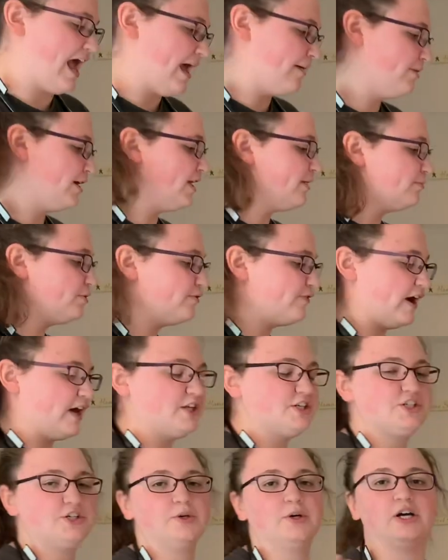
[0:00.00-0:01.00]
I'm gonna move
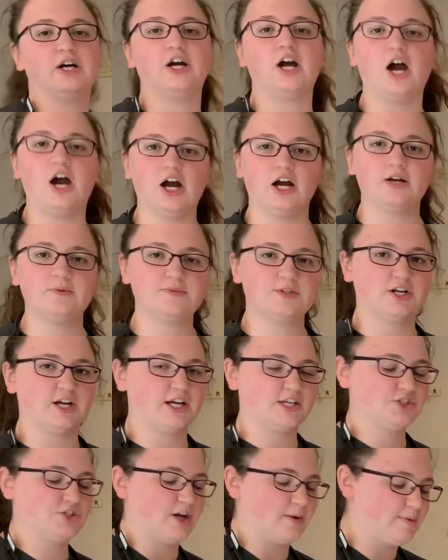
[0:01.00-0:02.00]
on to her arms, her
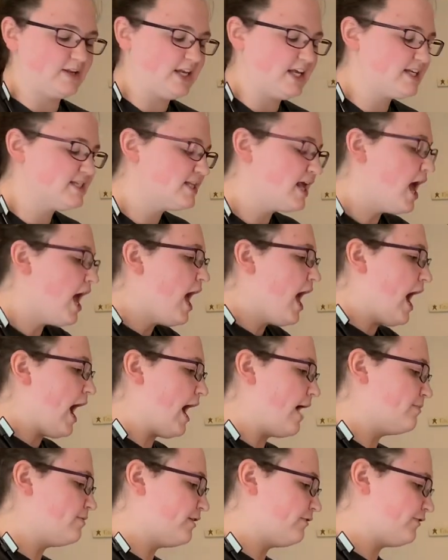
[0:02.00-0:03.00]
extremities.
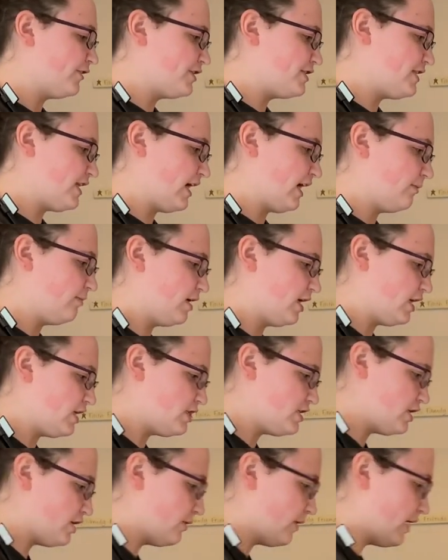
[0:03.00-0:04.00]
The first thing I'm gonna do